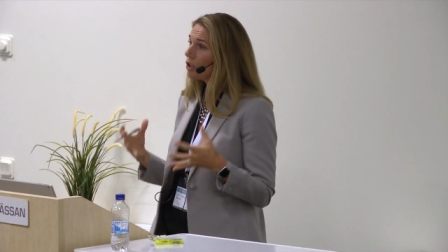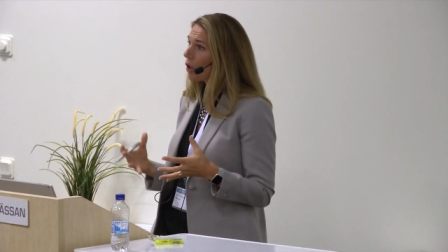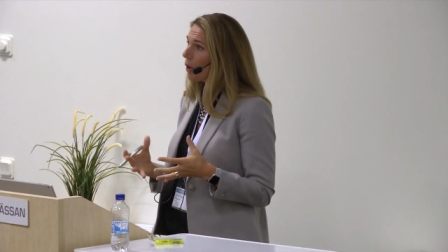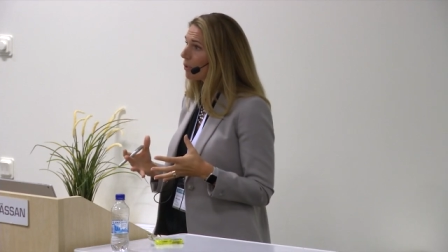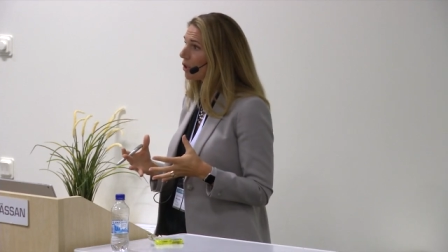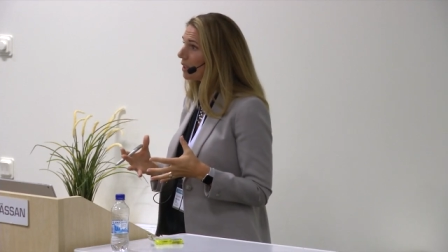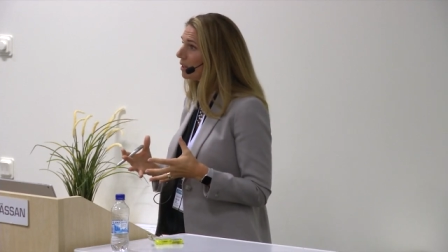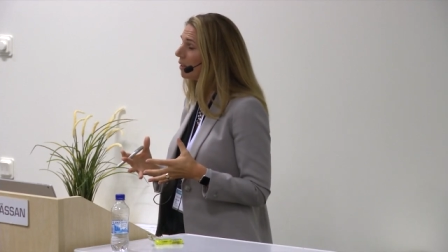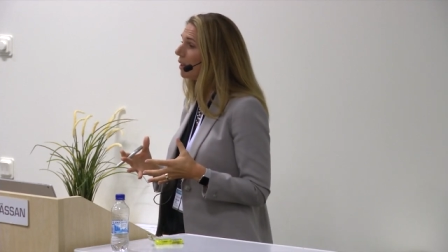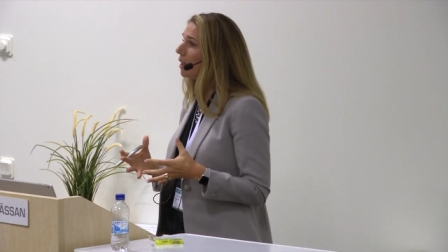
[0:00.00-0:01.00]

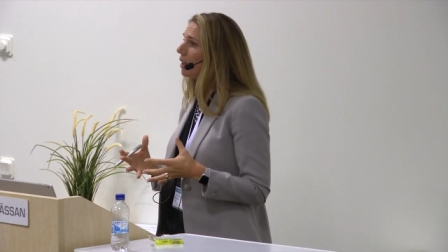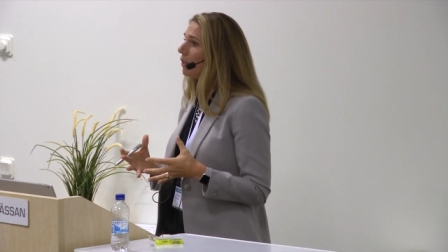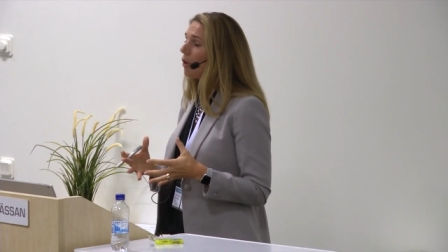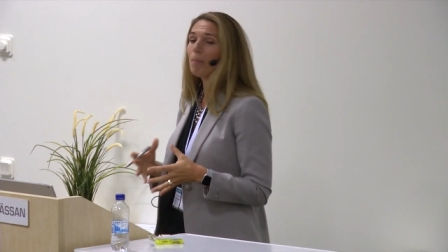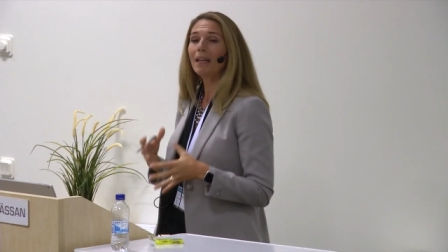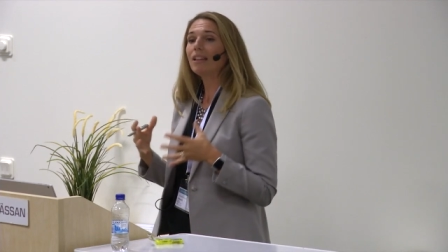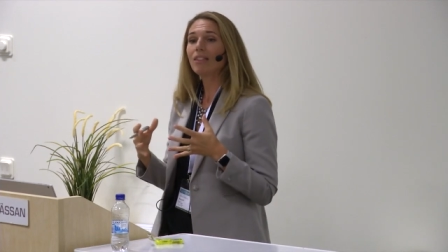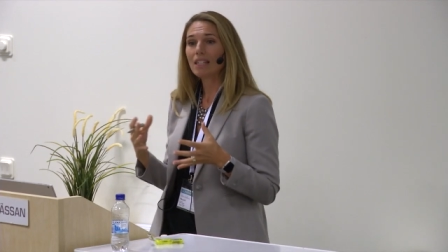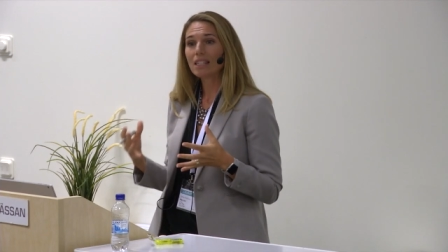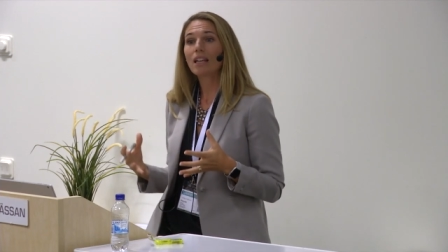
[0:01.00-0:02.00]
adoption, there are many
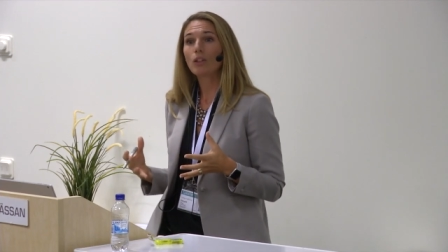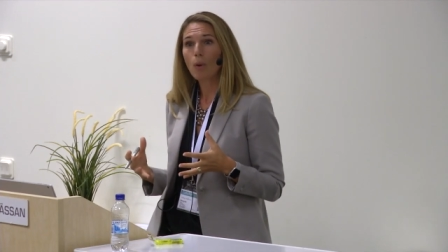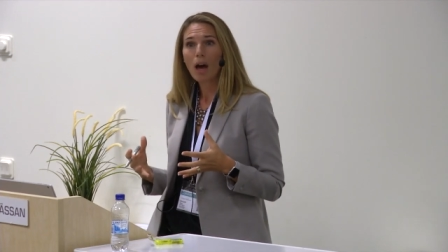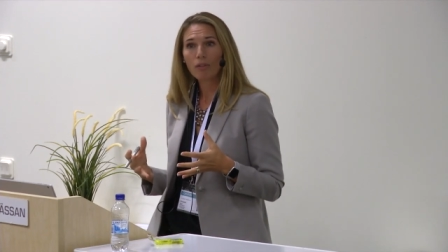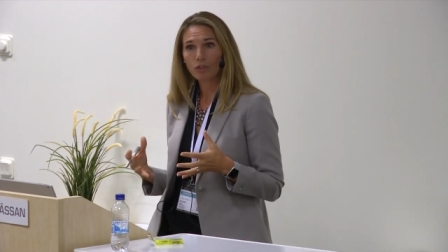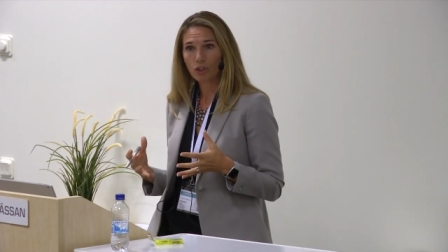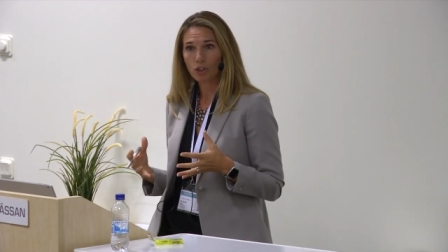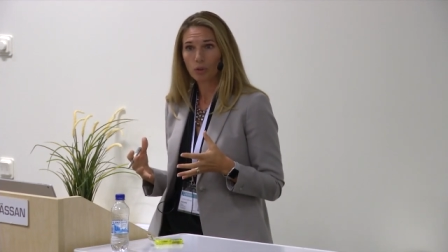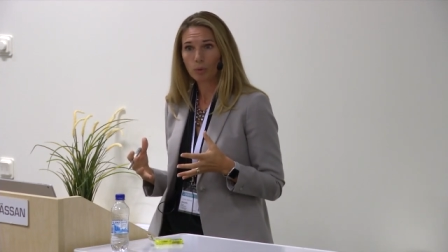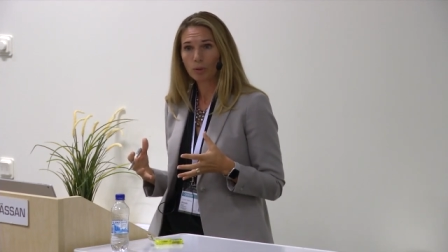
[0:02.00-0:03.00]
things that you have to
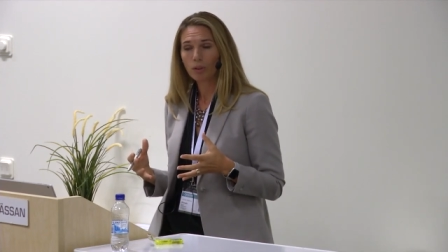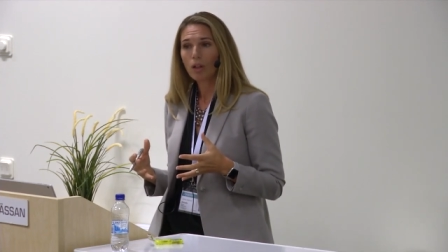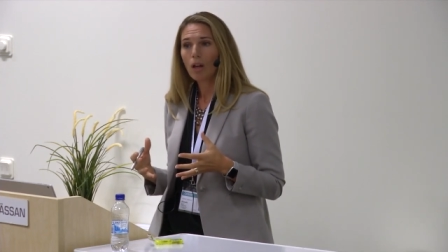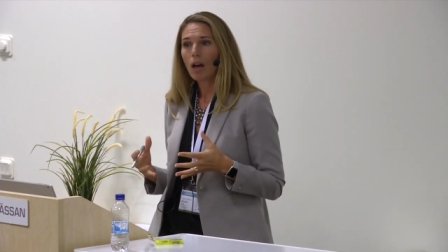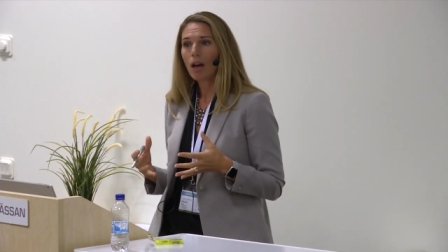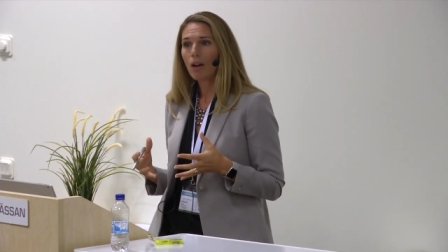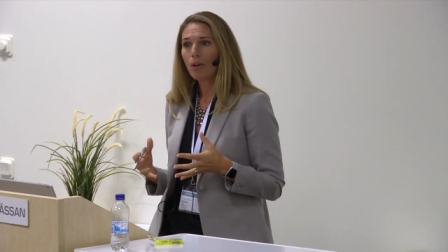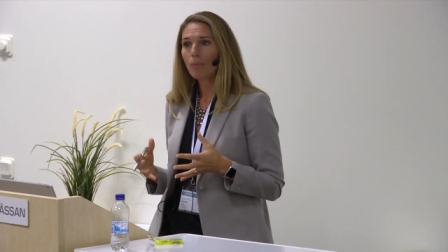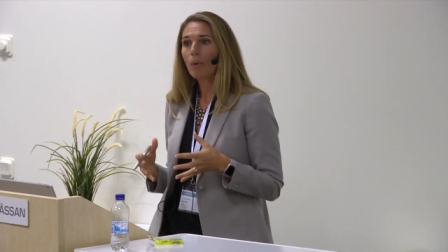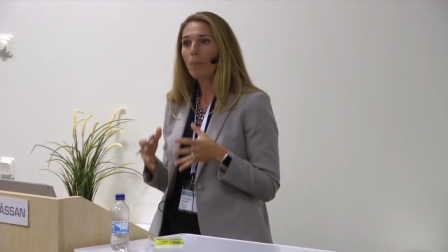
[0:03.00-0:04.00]
do.
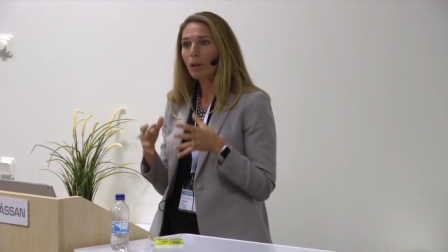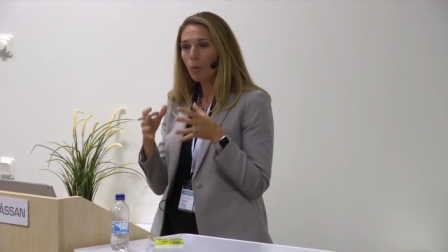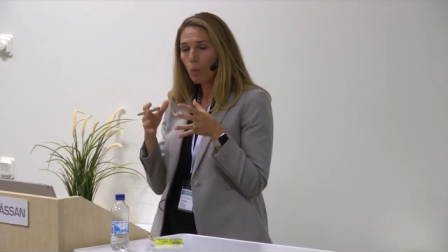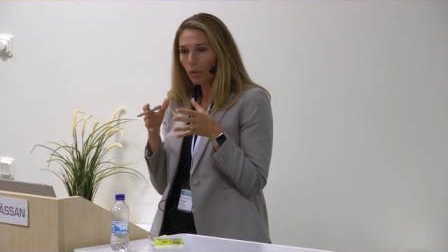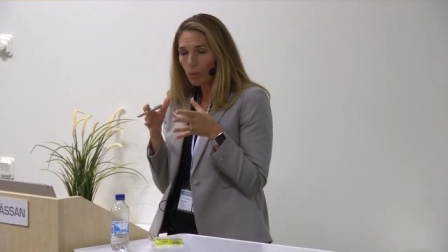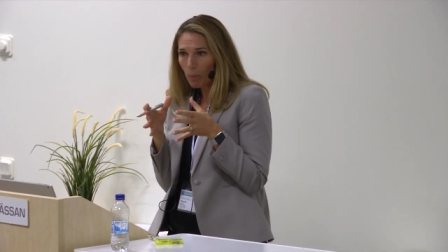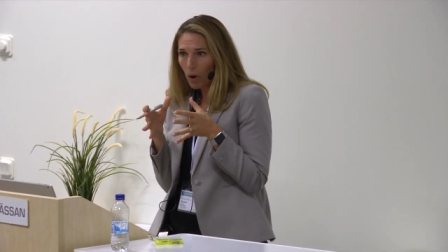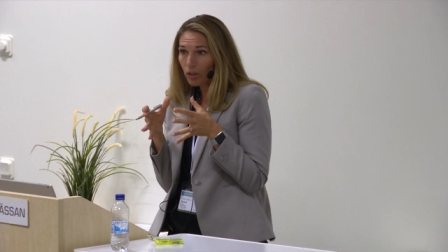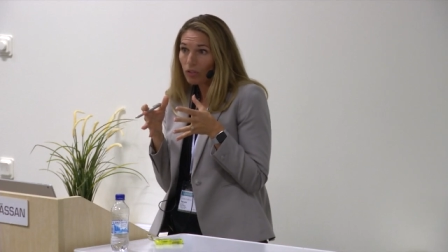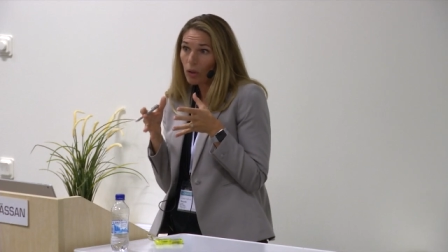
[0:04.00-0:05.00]
Um, but the
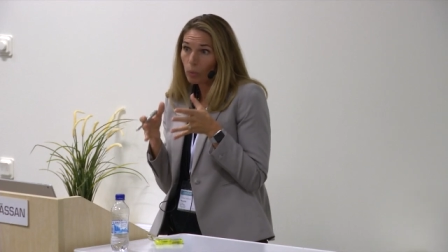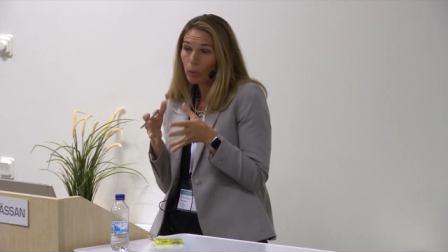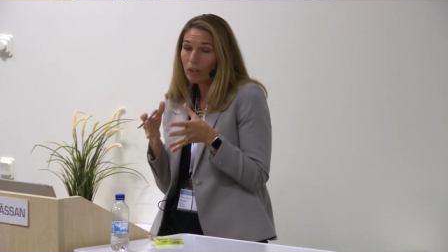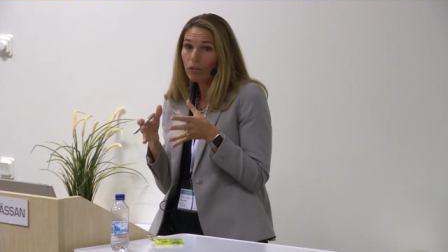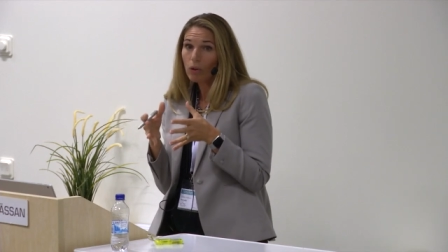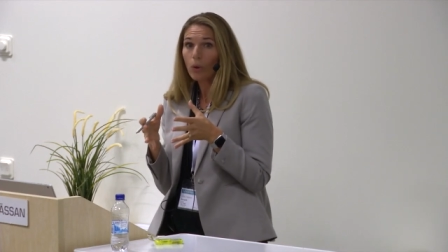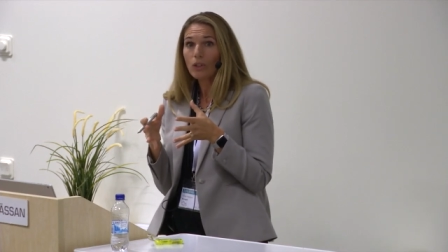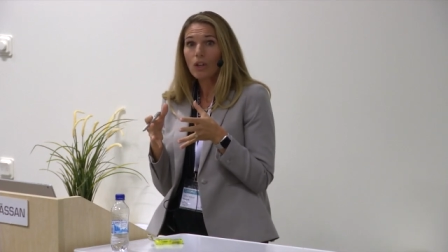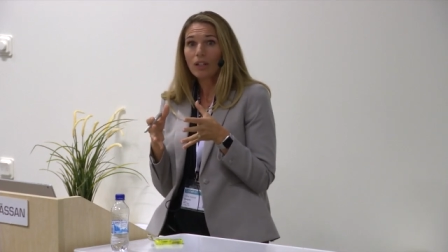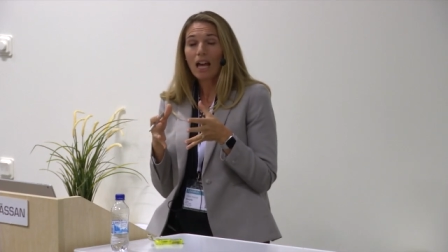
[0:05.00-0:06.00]
part that we
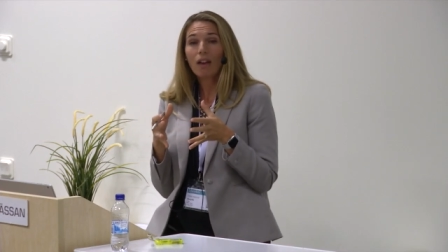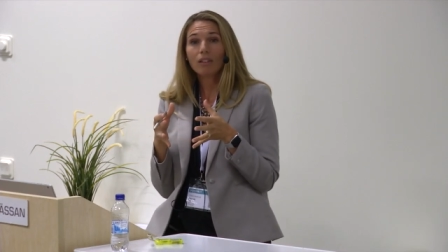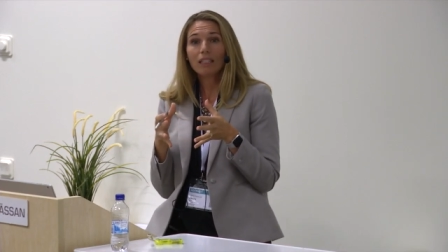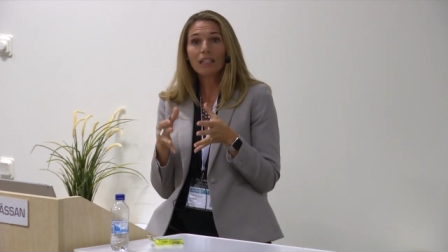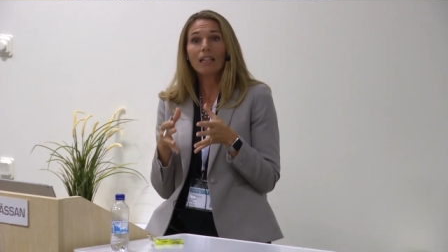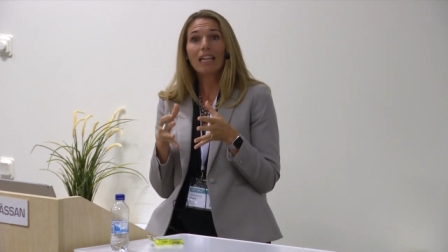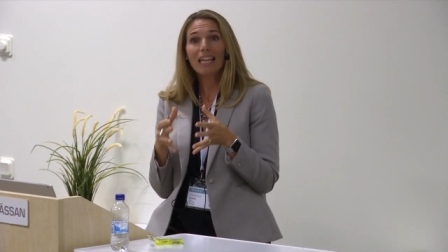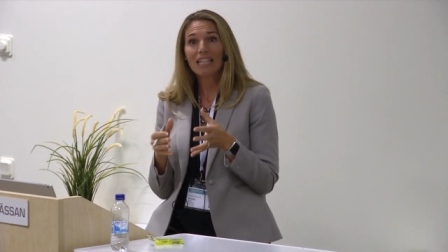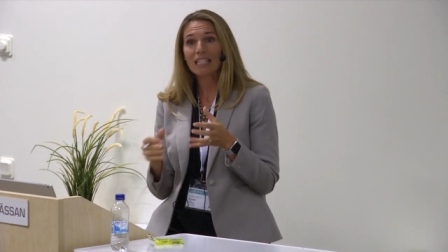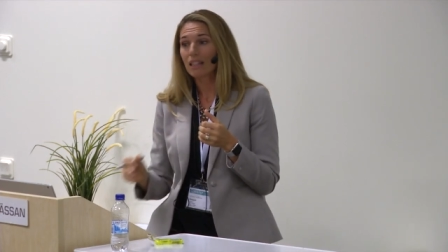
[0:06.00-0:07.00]
focus on heavily
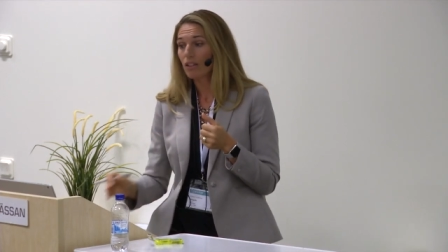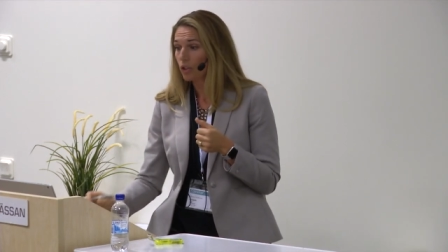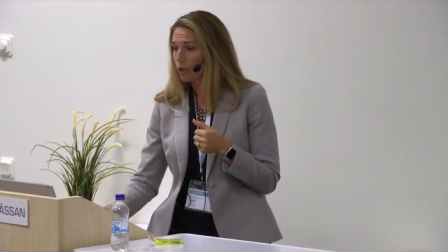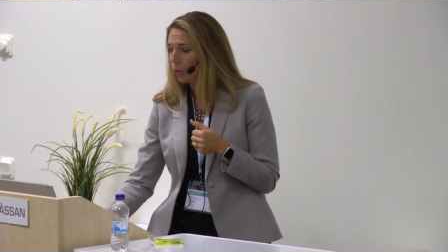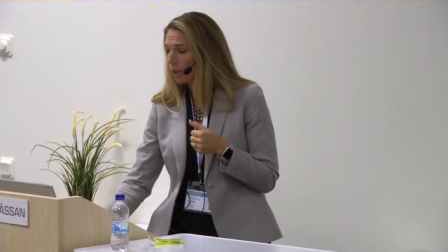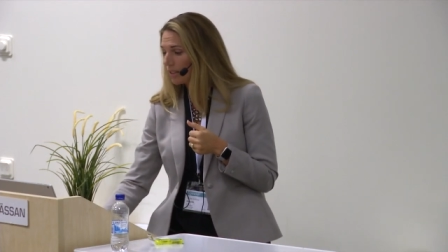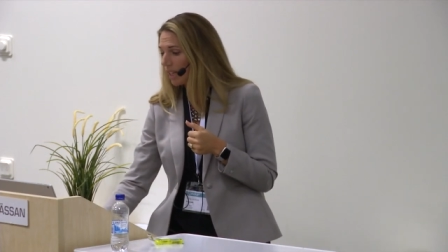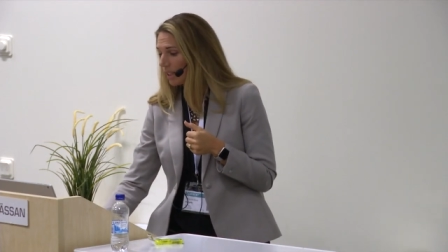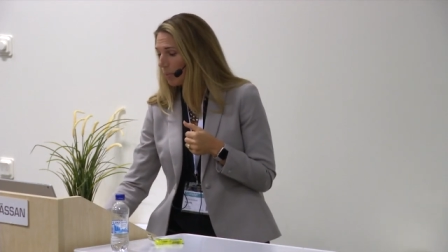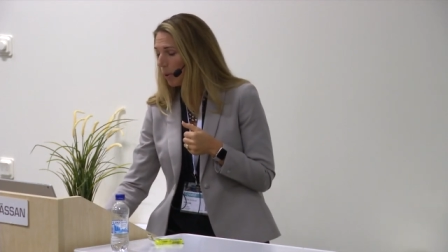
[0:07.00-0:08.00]
is the
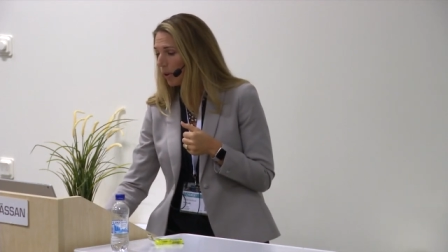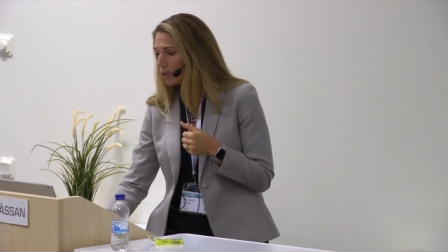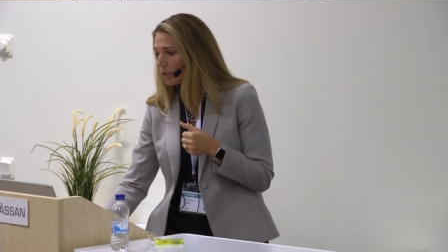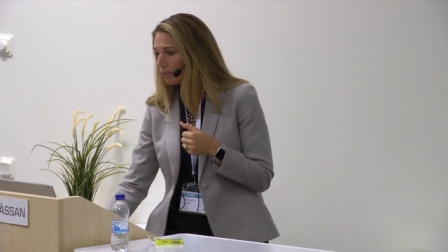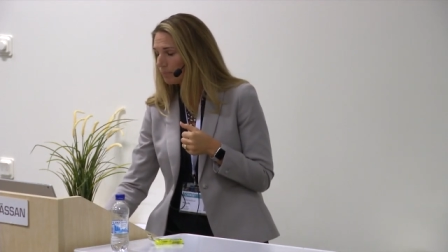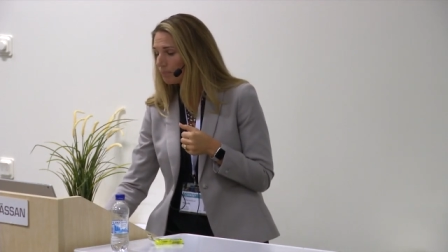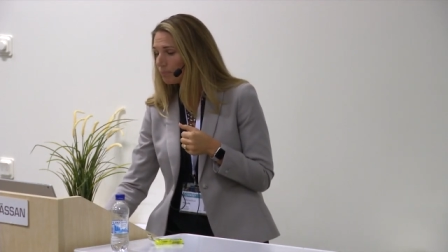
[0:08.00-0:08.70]
storytelling part.